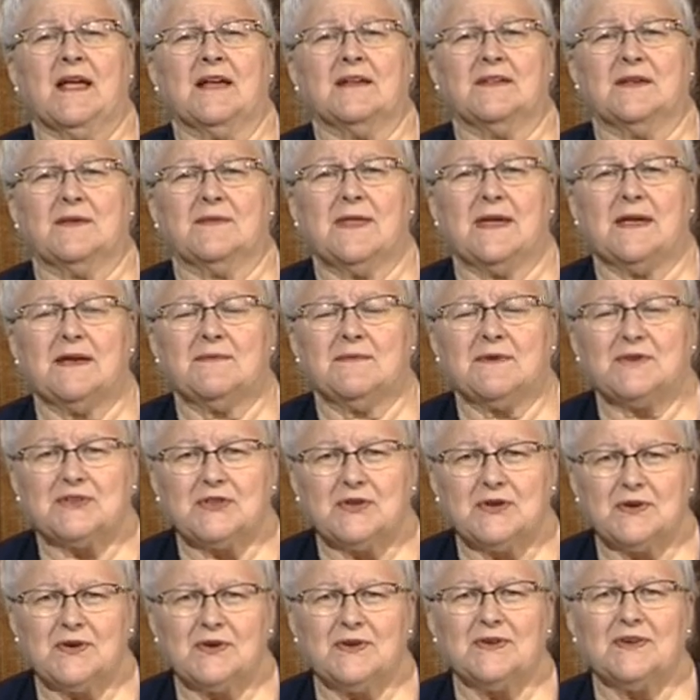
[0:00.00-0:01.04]
So they
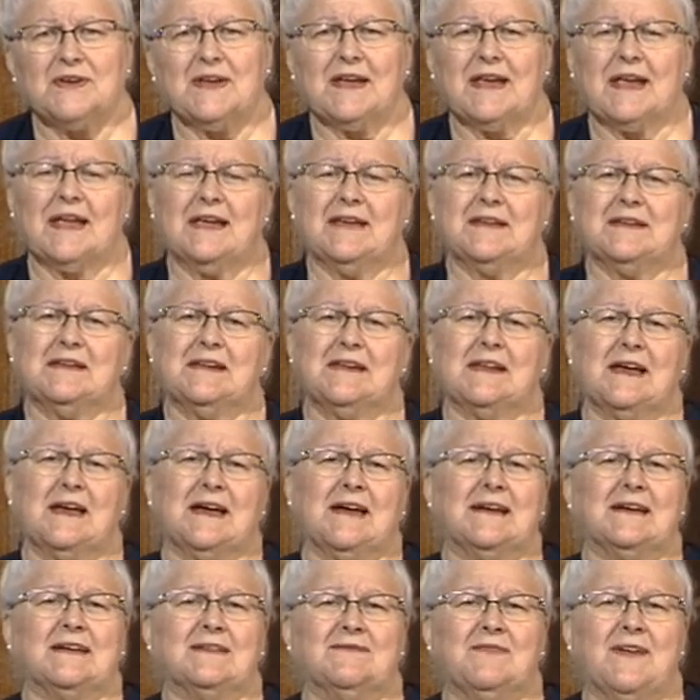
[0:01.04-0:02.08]
returned and
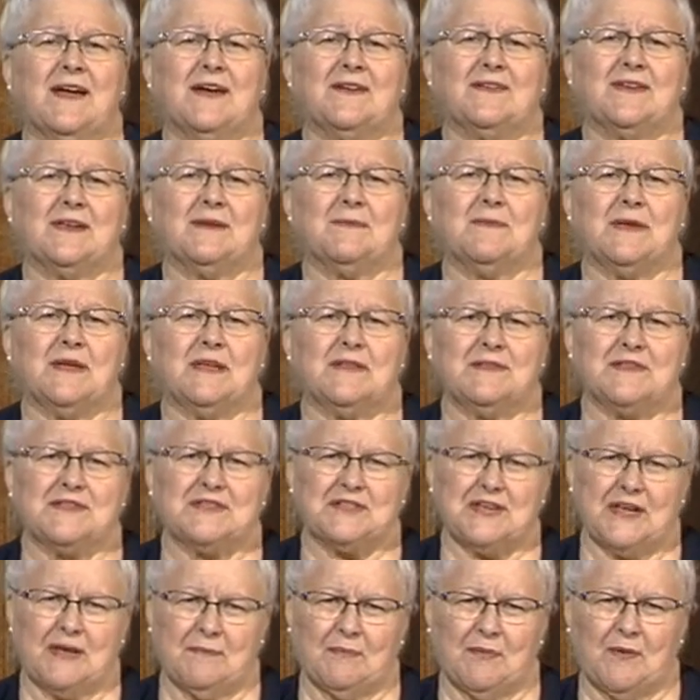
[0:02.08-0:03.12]
uh, found him in the
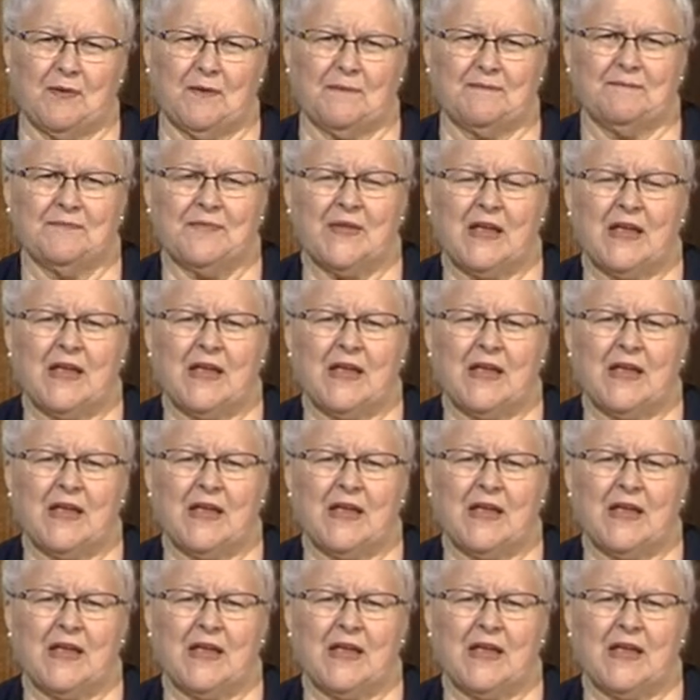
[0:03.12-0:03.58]
temple.